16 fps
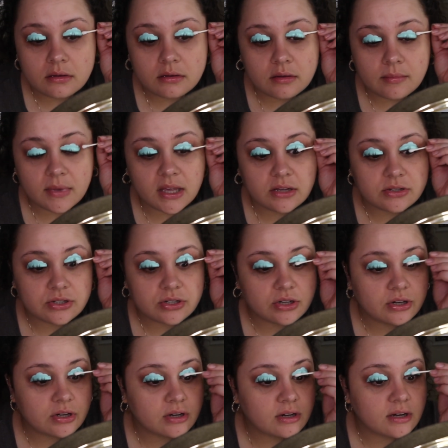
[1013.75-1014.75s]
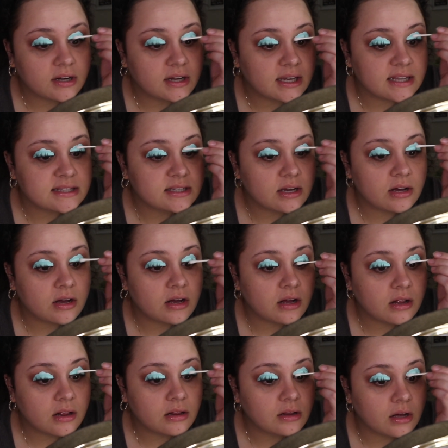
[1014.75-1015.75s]
Make sure it gets
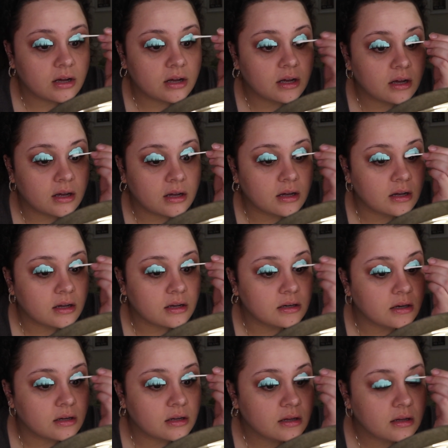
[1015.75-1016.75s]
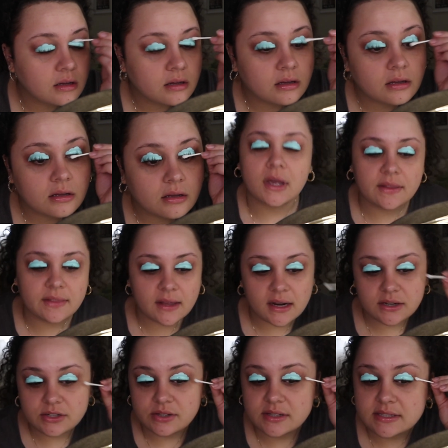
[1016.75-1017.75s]
all gone. And then
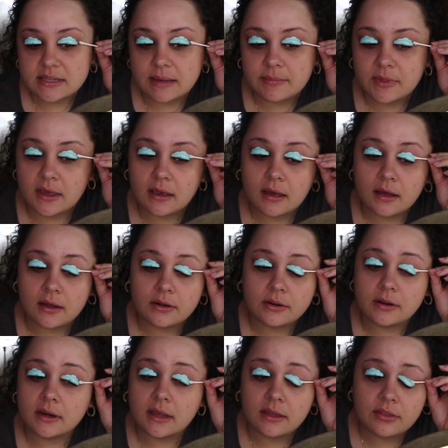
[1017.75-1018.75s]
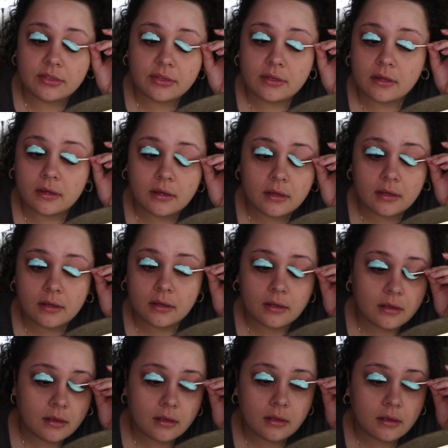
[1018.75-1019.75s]
I do the same thing underneath
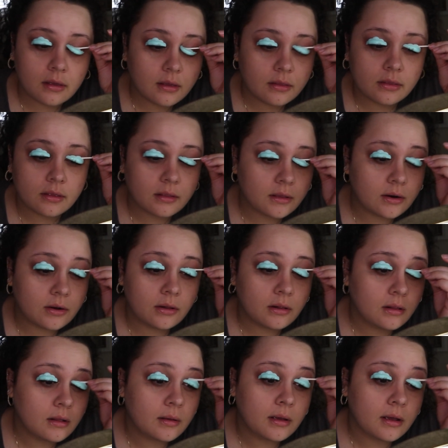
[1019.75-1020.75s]
the little